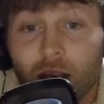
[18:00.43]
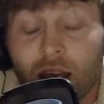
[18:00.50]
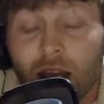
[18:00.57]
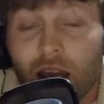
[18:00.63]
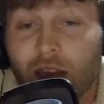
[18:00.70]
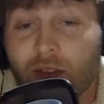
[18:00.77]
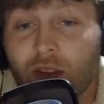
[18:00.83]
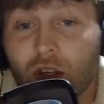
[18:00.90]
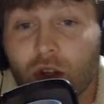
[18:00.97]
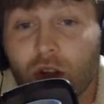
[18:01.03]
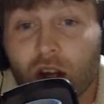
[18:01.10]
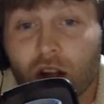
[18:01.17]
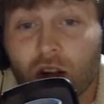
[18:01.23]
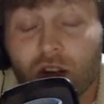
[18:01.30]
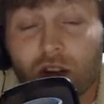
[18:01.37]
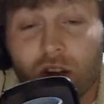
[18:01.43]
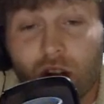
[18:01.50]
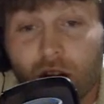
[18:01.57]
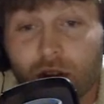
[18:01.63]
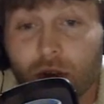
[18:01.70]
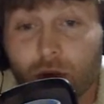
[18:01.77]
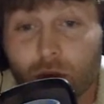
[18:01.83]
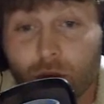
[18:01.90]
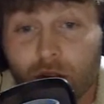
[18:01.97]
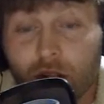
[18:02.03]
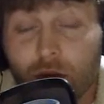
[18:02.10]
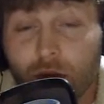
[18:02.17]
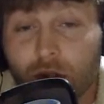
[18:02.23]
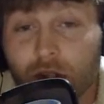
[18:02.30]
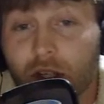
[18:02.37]
And then you got another really,
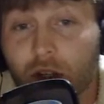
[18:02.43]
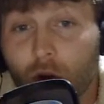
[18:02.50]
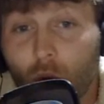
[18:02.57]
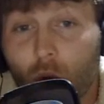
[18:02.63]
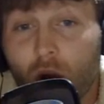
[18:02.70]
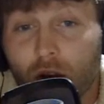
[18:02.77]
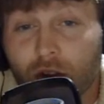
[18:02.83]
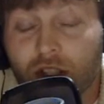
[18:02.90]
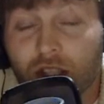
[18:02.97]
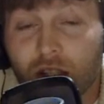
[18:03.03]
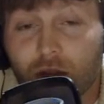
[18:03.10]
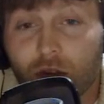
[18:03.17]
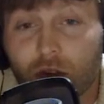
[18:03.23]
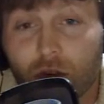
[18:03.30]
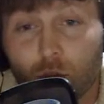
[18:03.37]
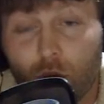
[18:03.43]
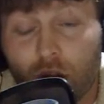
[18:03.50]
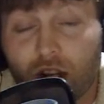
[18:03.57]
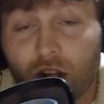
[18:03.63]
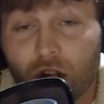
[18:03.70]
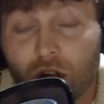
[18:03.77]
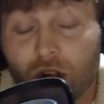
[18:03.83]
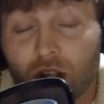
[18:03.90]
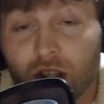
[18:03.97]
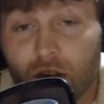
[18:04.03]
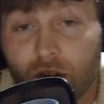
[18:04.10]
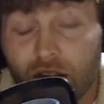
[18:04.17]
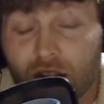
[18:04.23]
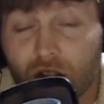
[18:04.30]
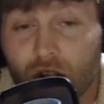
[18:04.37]
really good wide receiver in Brandon Cooks if he
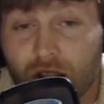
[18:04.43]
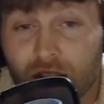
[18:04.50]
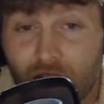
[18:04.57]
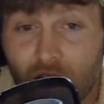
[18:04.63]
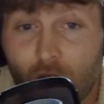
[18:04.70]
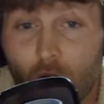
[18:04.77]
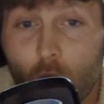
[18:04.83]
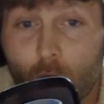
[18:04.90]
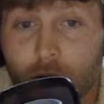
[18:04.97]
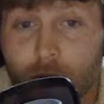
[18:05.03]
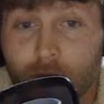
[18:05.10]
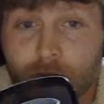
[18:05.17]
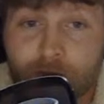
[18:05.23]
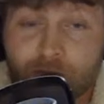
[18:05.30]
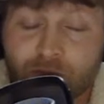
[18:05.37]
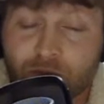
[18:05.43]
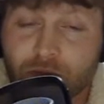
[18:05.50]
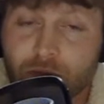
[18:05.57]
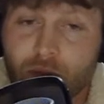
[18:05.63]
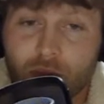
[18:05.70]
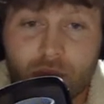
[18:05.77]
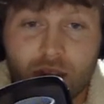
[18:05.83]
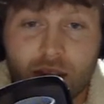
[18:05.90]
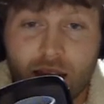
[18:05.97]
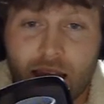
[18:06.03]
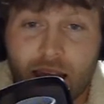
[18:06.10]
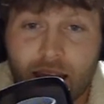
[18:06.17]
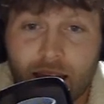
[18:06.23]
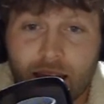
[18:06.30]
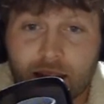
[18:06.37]
starts to get going.
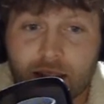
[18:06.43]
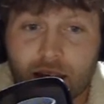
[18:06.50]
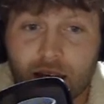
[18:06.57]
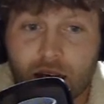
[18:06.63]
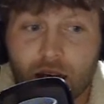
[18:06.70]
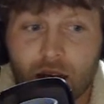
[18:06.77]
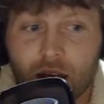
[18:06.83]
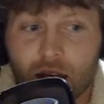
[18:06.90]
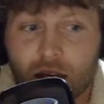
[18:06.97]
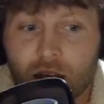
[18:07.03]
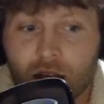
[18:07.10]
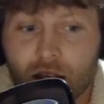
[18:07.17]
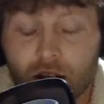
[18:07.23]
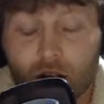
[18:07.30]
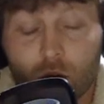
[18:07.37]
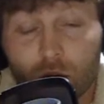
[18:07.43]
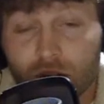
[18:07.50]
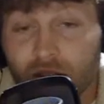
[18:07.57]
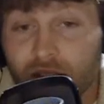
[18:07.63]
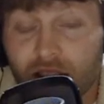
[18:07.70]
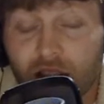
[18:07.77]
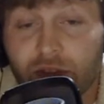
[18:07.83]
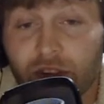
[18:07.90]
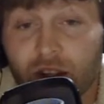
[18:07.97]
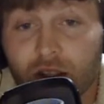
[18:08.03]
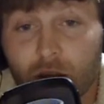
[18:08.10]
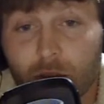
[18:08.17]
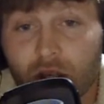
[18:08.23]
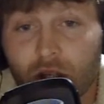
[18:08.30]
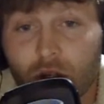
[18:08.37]
And, with the defense, I
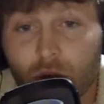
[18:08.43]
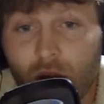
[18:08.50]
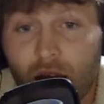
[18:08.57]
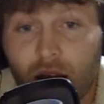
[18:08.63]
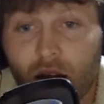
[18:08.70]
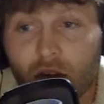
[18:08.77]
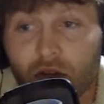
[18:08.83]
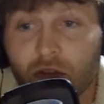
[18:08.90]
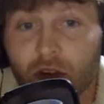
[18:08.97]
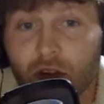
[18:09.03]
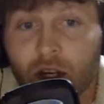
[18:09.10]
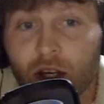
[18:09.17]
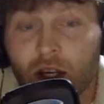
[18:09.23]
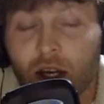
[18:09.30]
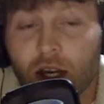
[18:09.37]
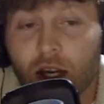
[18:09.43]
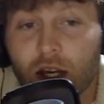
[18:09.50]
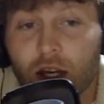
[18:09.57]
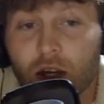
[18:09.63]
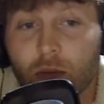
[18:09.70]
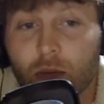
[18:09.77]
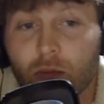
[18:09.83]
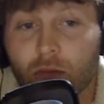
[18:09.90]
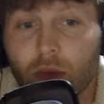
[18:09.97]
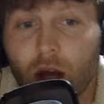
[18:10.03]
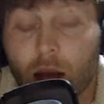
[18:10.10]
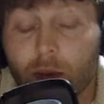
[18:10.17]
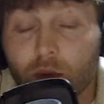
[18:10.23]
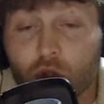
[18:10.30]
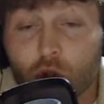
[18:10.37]
mean, you have, I'm
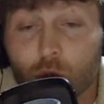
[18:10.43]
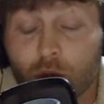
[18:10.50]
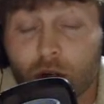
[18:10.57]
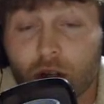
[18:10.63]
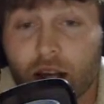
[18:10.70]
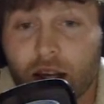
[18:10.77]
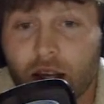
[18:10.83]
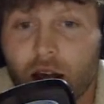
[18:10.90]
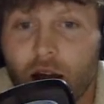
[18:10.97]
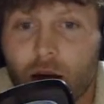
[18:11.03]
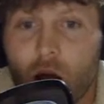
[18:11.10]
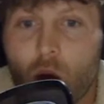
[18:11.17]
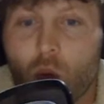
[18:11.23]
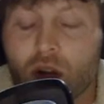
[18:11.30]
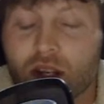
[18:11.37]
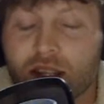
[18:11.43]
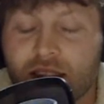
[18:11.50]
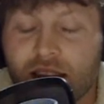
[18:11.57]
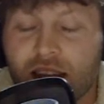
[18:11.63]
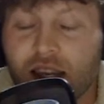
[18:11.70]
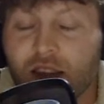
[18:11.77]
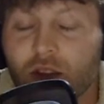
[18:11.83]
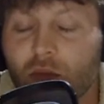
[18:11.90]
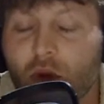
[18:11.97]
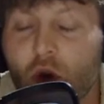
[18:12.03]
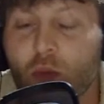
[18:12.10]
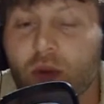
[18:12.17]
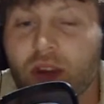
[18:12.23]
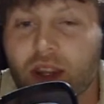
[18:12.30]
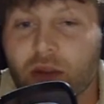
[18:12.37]
super, like, I want to stay in the
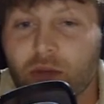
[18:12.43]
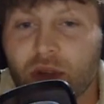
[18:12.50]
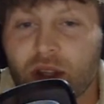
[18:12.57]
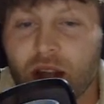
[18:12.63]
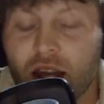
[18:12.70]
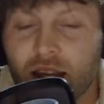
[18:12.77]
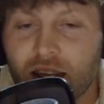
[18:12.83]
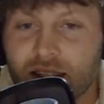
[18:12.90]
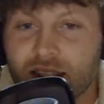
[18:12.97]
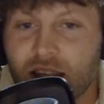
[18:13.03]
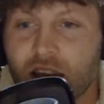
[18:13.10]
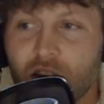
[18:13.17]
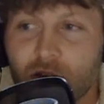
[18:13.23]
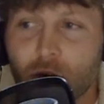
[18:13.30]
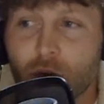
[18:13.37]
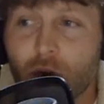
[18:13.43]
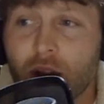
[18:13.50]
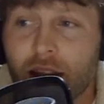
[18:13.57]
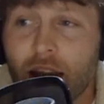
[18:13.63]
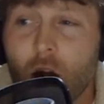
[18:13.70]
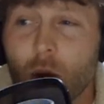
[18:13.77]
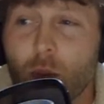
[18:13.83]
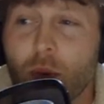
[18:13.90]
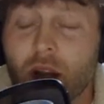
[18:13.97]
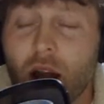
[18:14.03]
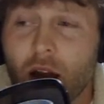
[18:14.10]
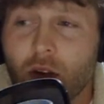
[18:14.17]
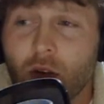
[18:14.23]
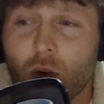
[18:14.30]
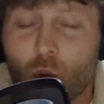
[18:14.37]
moment and be, like, excited for right now. But
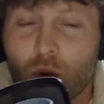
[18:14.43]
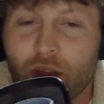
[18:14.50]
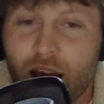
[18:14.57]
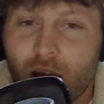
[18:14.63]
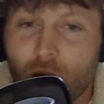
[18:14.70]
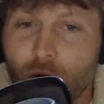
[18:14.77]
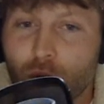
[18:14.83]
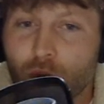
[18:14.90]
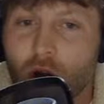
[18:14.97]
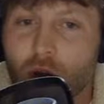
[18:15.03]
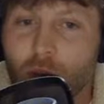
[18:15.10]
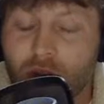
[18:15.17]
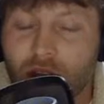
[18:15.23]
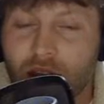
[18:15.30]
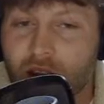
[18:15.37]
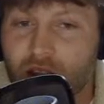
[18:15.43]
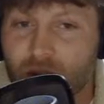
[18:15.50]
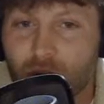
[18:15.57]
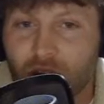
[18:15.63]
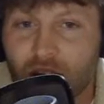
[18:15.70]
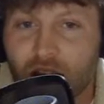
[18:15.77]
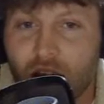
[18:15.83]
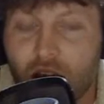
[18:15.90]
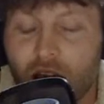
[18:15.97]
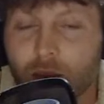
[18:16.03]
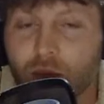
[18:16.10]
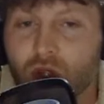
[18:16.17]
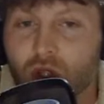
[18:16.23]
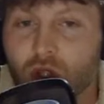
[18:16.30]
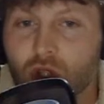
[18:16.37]
with how Deron Bland is playing, I am
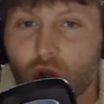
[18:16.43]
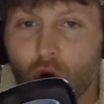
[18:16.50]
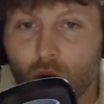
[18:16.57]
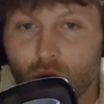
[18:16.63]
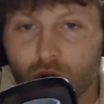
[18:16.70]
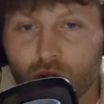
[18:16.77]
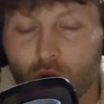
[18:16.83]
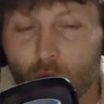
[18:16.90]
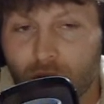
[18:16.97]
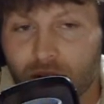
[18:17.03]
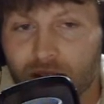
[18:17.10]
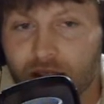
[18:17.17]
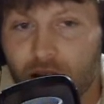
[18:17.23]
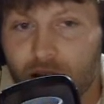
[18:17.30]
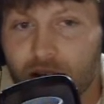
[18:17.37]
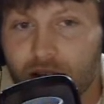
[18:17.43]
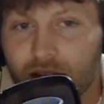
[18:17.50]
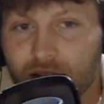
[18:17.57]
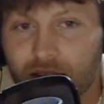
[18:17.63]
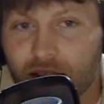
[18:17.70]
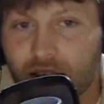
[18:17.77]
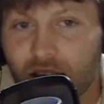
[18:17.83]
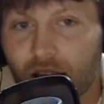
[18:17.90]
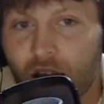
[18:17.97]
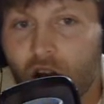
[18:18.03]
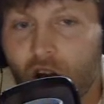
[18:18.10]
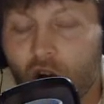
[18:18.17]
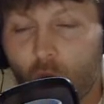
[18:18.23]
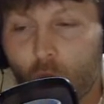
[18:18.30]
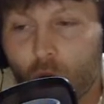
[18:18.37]
so excited to see
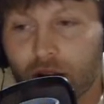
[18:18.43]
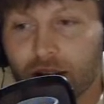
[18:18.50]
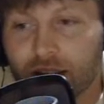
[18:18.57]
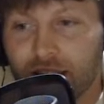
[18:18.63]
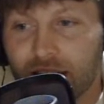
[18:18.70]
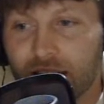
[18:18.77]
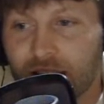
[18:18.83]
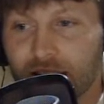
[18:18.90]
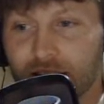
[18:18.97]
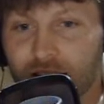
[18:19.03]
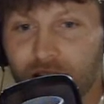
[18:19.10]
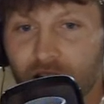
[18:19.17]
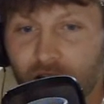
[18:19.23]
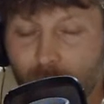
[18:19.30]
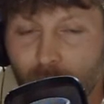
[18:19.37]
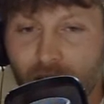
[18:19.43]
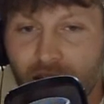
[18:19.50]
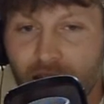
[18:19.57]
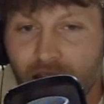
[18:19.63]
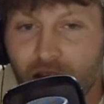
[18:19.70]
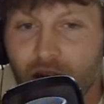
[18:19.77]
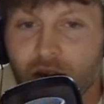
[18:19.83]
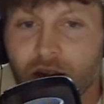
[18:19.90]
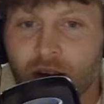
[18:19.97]
what a Diggs and a Bland